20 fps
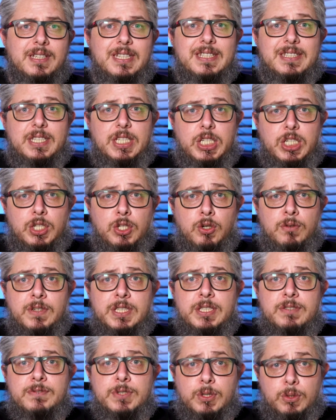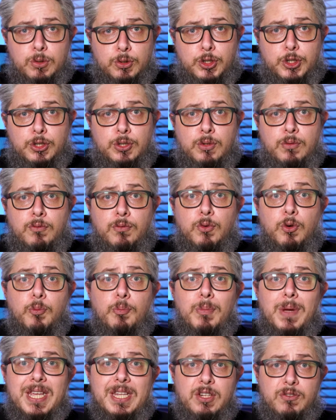is an innovative solution for
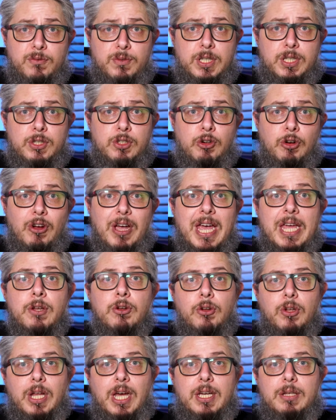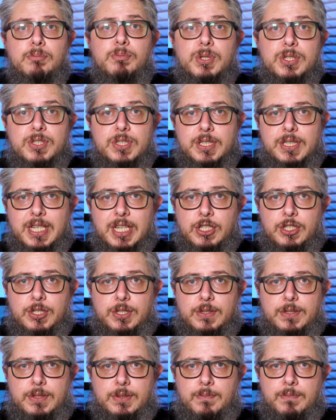better video and online
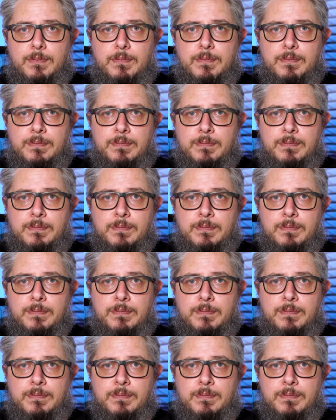presentations.